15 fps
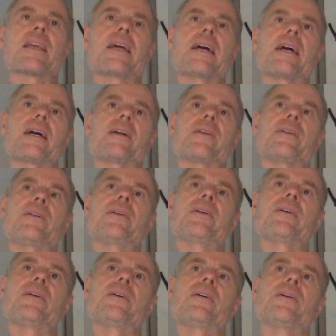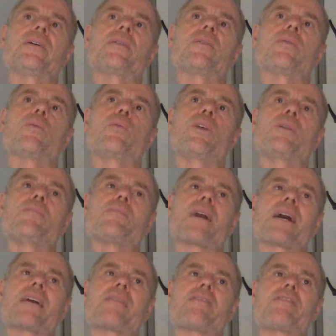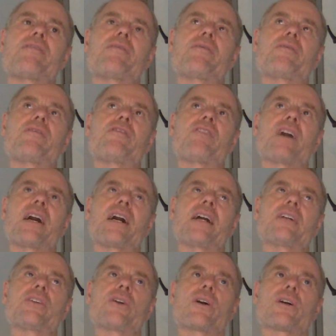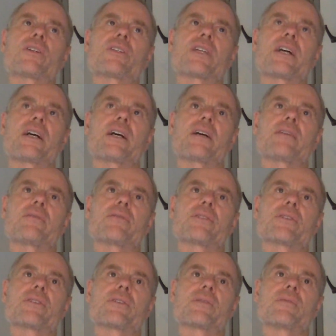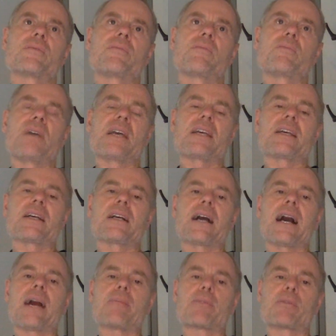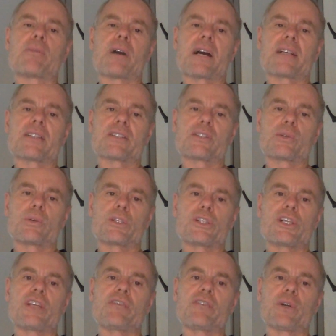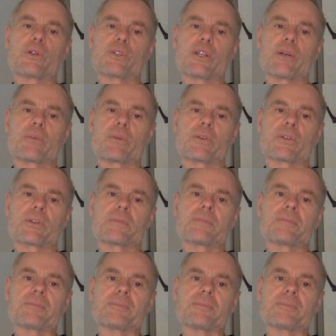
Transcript: And we might find ourselves making compromises to achieve those numbers